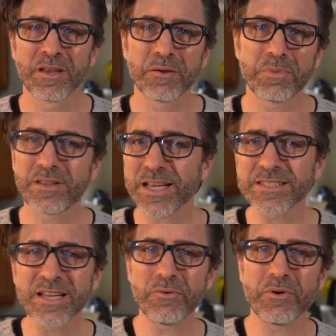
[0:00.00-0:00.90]
But that's
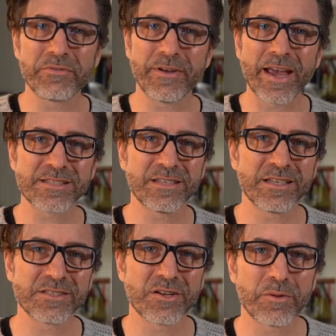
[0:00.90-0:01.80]
not what fasting
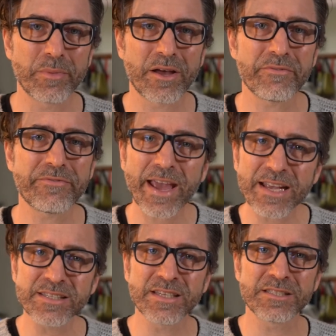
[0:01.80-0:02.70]
is all about.
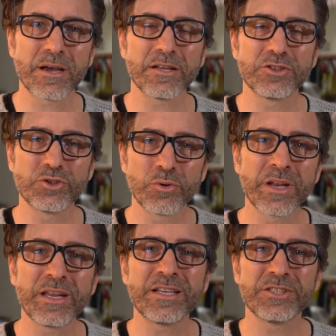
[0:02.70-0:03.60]
Fasting is about
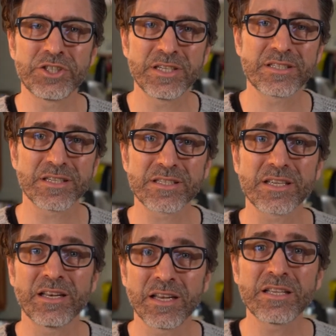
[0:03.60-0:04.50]
joining Jesus
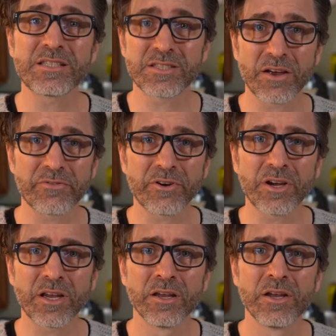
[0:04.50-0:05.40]
in his
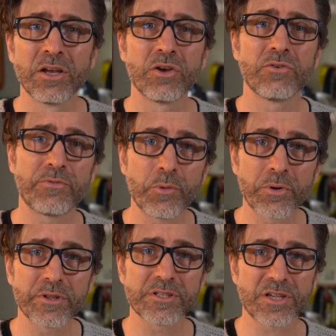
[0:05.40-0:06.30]
suffering for
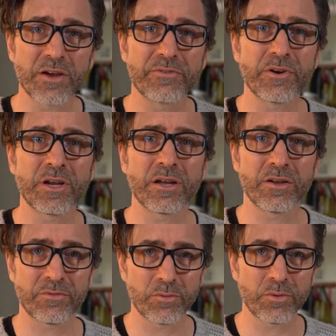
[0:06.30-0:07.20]
the suffering
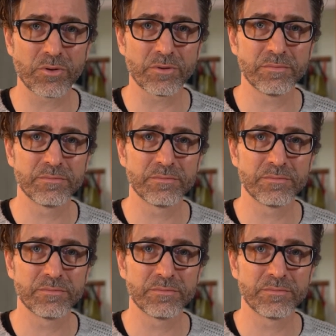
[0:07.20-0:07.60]
of the world.